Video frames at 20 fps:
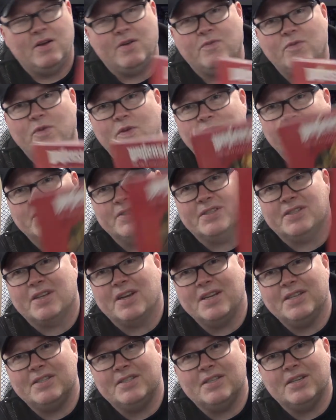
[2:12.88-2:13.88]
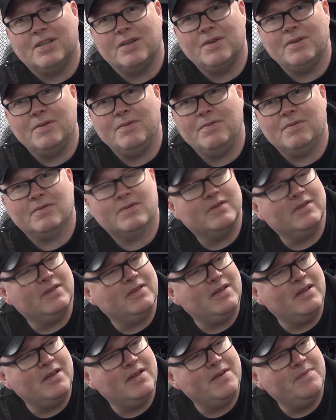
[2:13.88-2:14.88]
Wolfenstein 2.
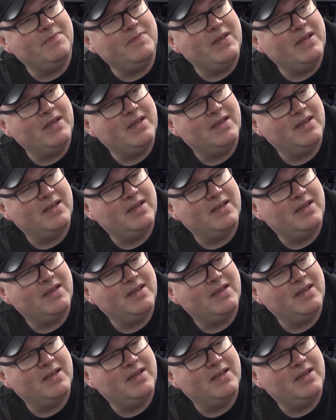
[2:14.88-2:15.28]
I